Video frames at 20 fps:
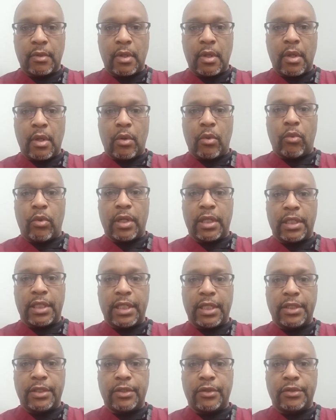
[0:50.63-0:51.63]
what
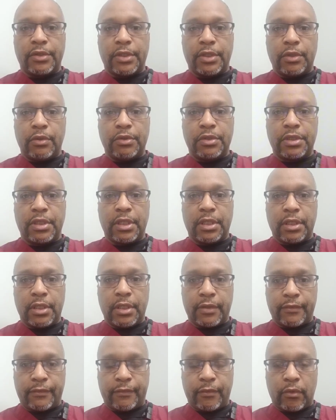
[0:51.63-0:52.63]
lenders usually look
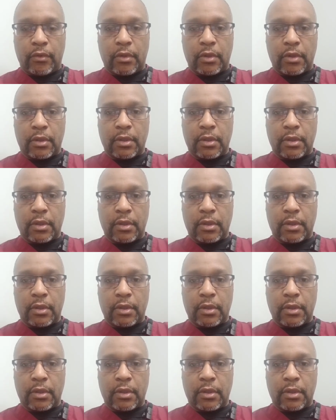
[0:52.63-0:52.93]
for,